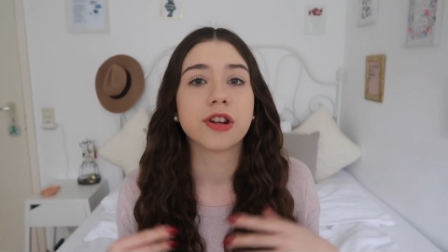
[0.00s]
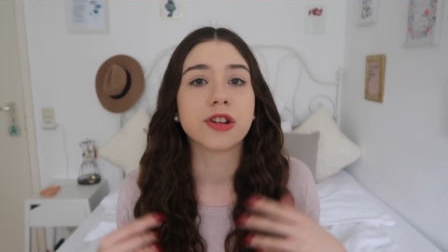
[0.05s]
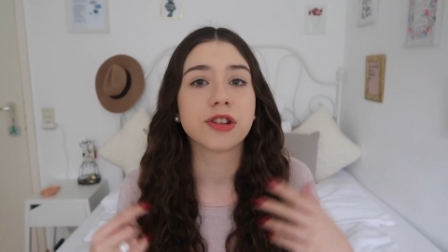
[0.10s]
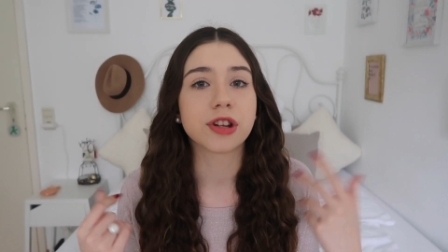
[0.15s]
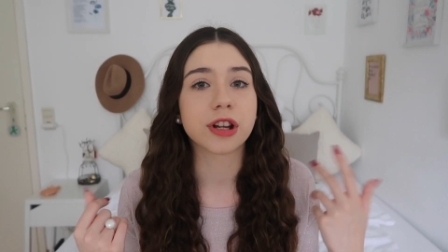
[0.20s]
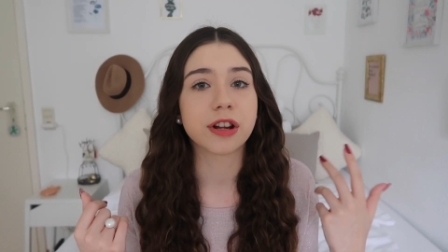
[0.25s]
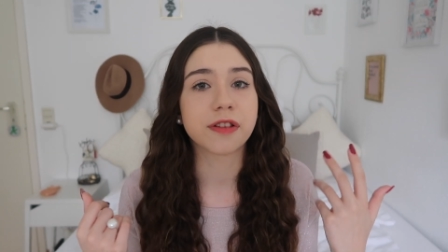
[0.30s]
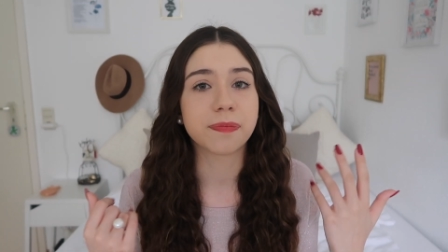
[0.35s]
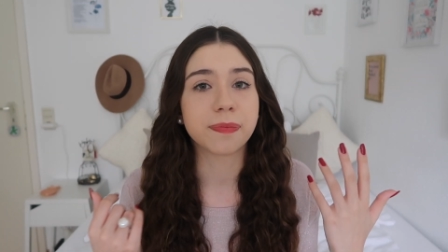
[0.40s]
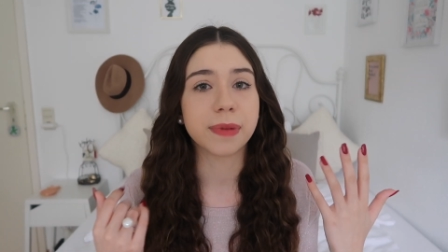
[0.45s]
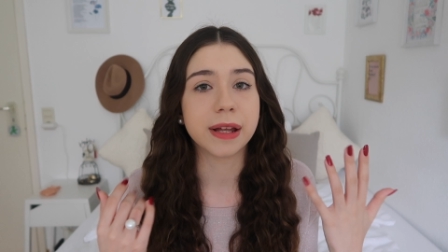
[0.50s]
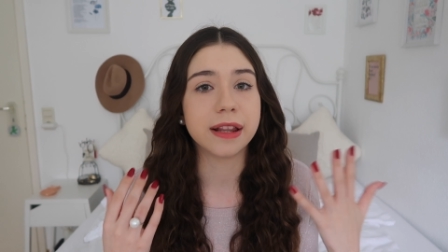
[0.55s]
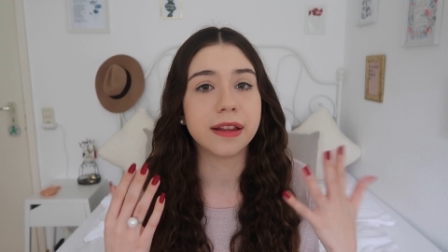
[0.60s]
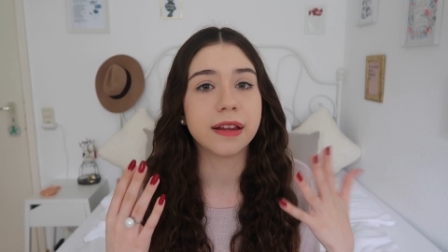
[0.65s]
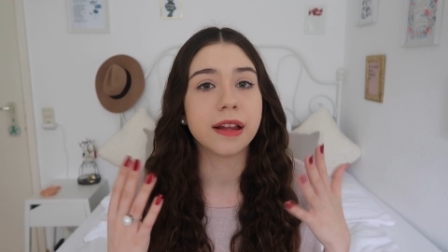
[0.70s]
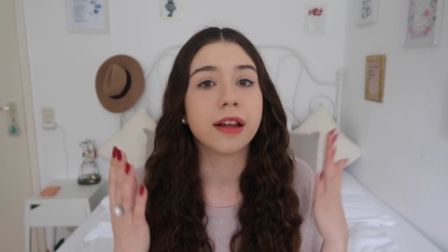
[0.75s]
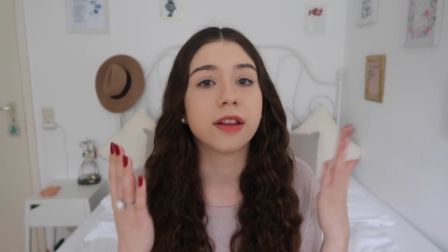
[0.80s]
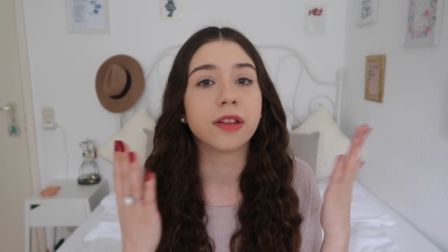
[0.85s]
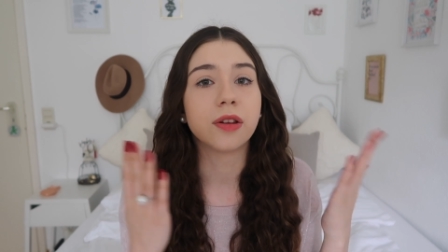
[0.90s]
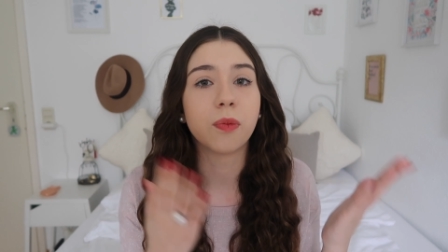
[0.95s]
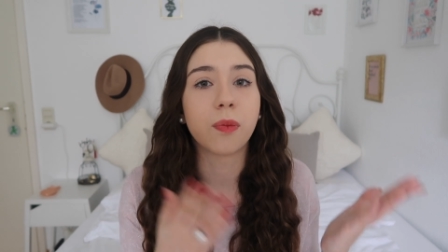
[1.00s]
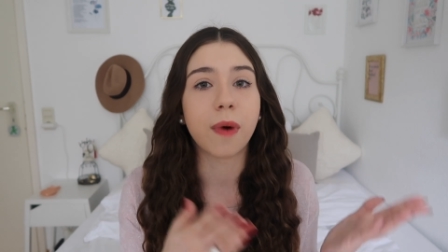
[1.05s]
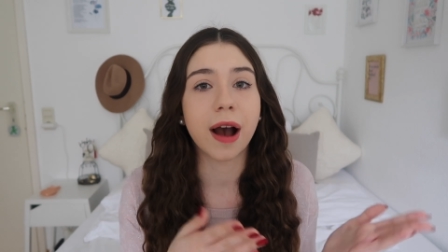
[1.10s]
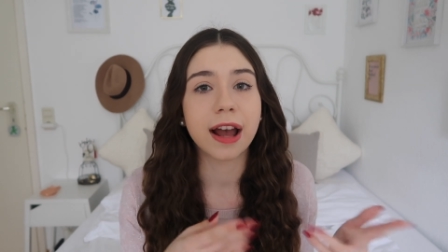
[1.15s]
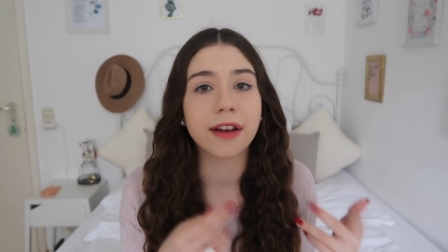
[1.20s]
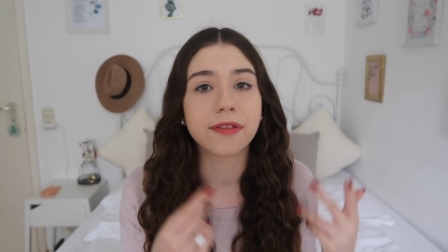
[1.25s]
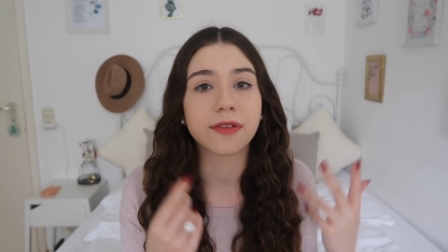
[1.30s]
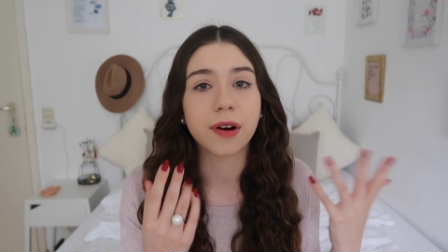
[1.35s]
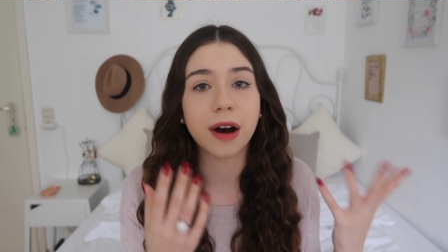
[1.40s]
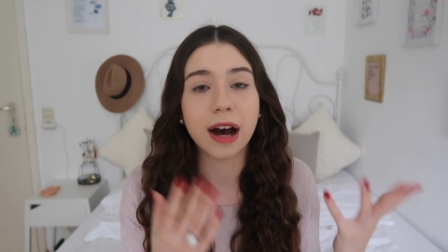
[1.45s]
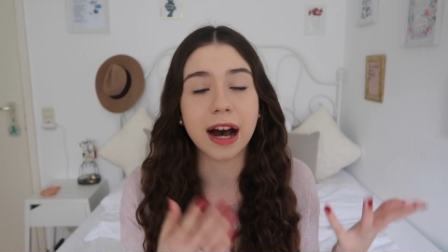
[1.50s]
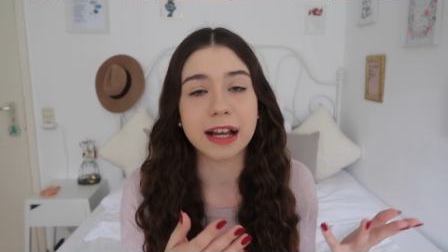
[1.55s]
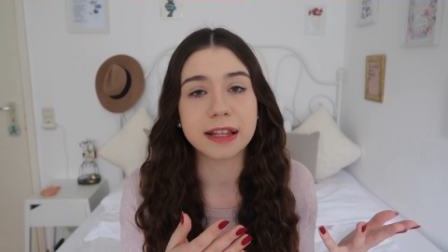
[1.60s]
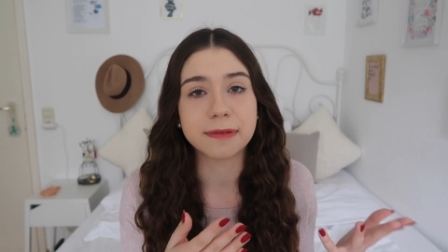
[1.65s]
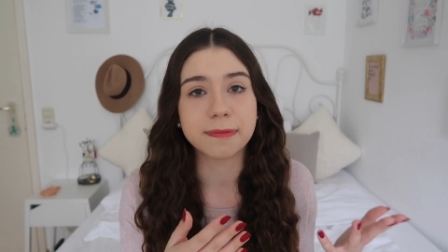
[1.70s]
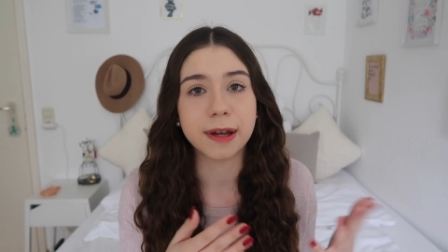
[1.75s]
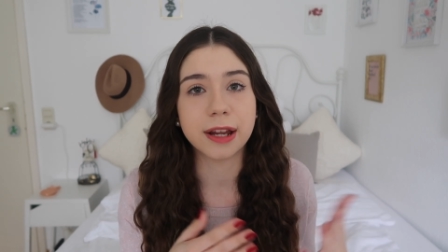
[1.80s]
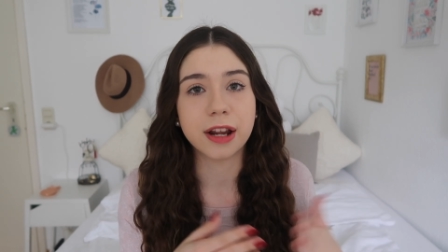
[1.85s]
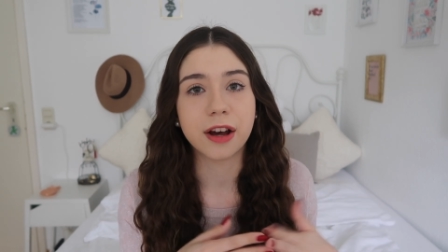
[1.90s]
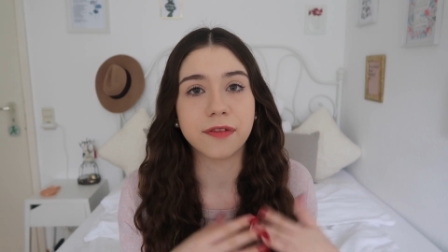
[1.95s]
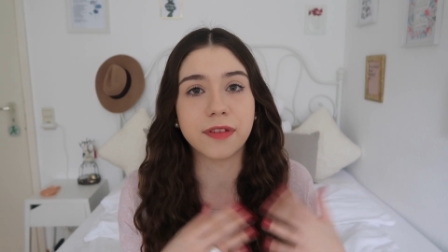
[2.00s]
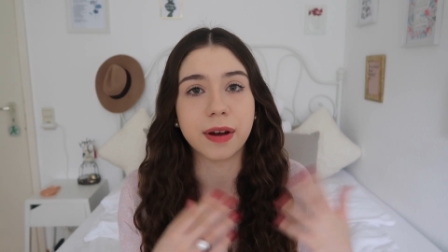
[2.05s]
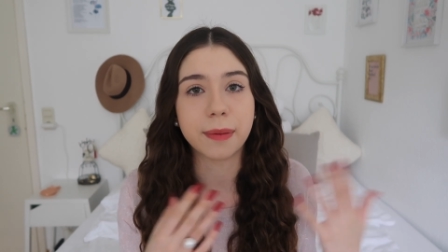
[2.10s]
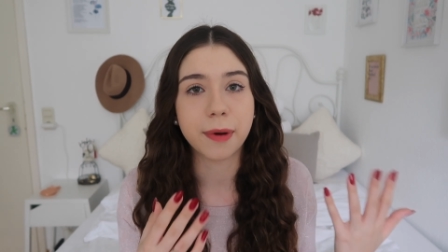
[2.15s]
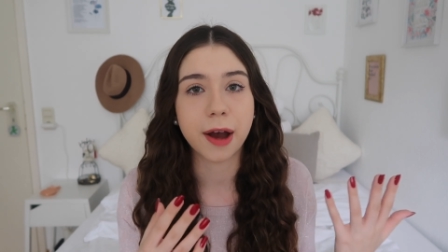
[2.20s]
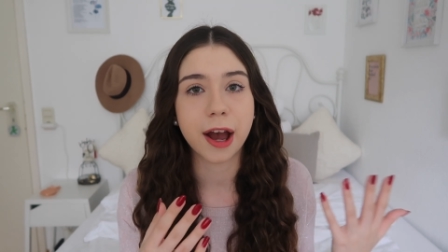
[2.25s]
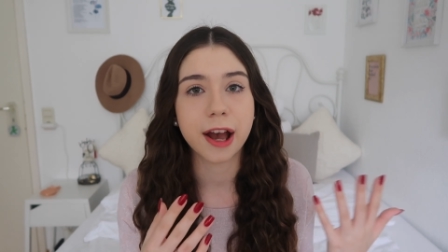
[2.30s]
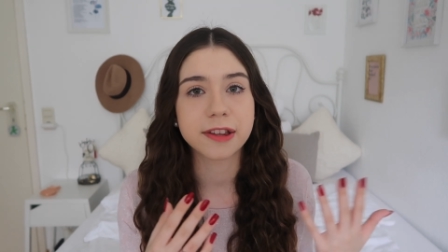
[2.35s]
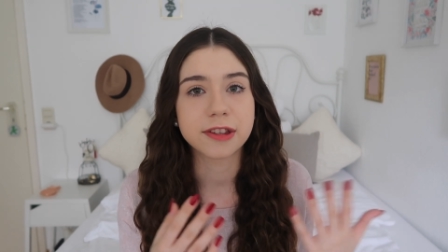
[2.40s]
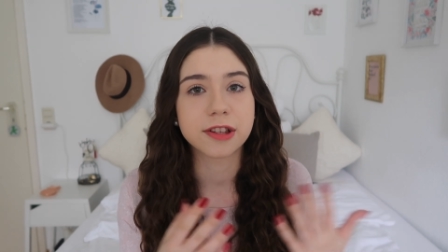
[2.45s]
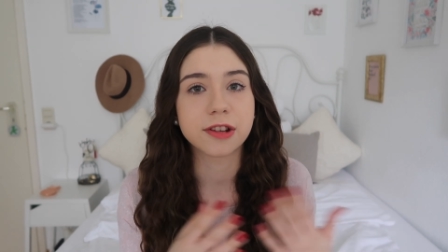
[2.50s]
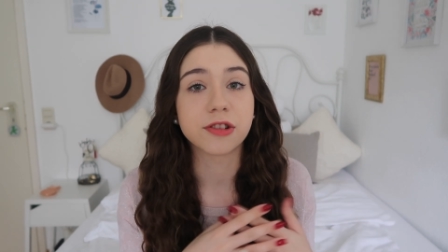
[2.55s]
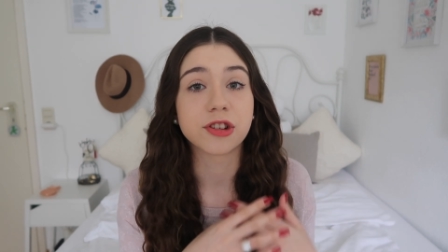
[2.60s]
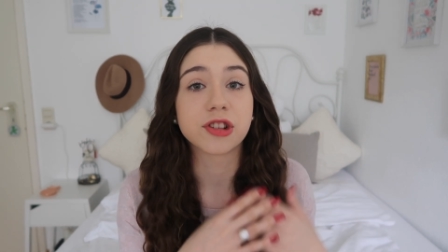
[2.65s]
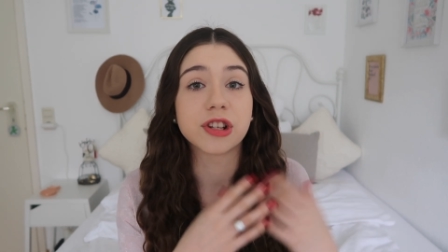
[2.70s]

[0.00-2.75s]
should have been the wife or husband of that person,